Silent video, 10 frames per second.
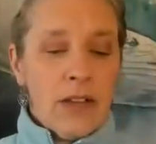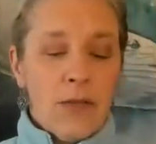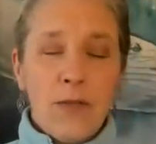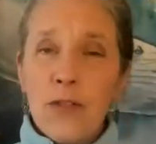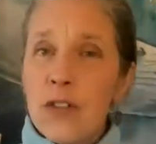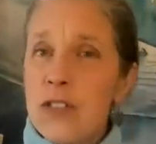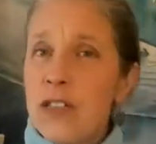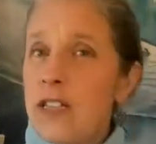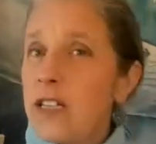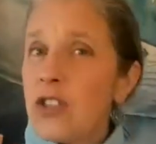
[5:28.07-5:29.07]
The first
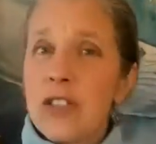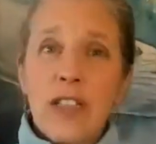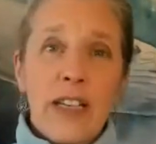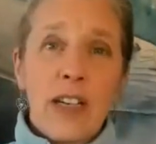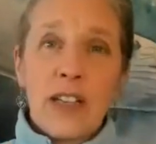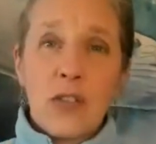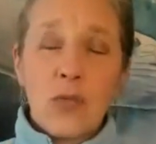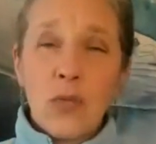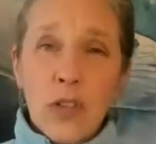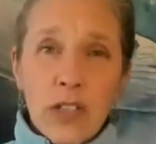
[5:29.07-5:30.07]
thing, I just got
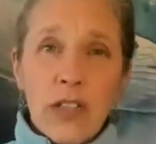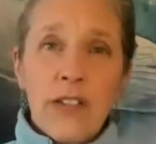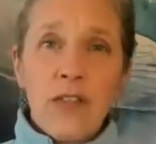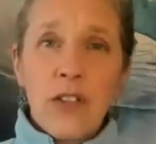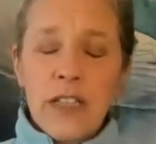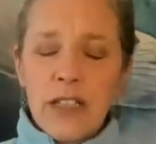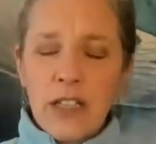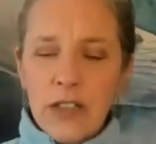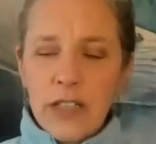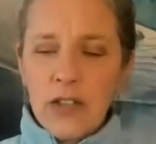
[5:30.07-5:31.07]
this really, really
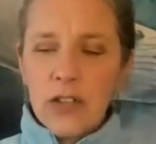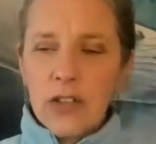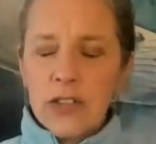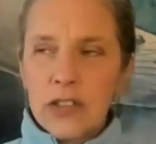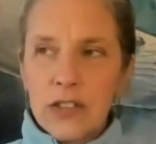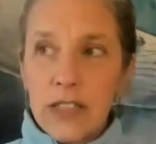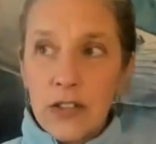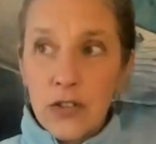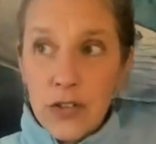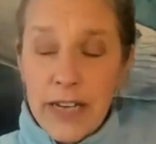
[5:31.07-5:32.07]
clear
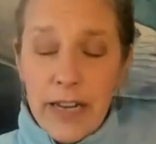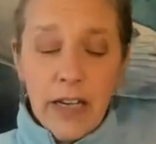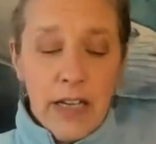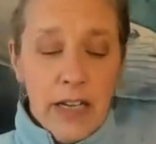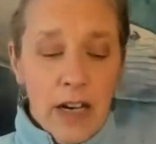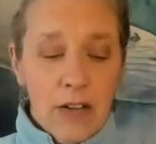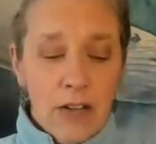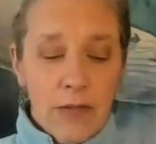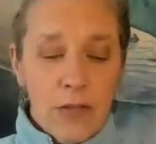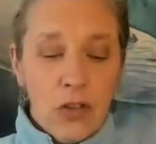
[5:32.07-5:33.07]
understanding
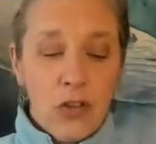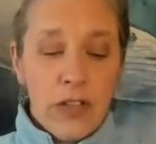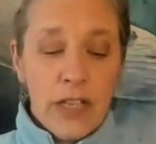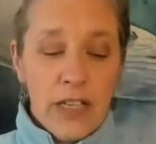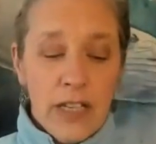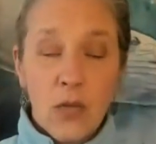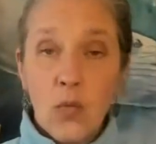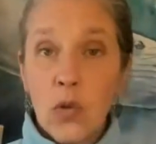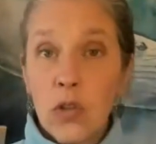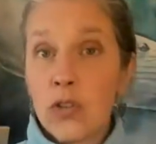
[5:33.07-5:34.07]
of looking
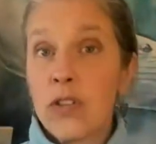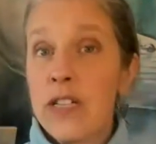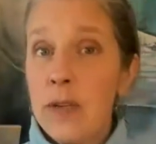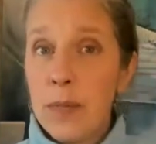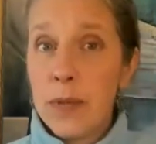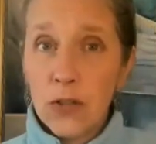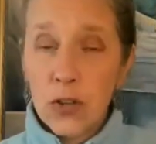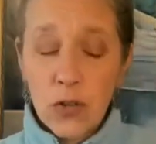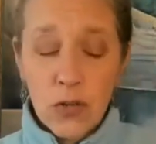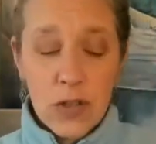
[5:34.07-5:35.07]
inward or deep
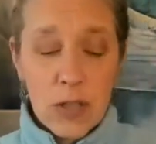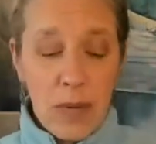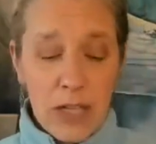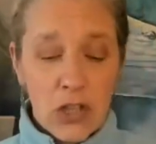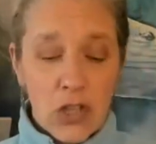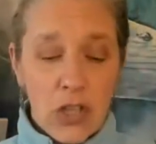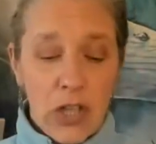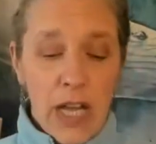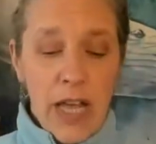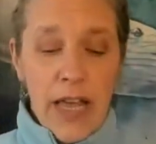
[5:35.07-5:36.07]
introspection.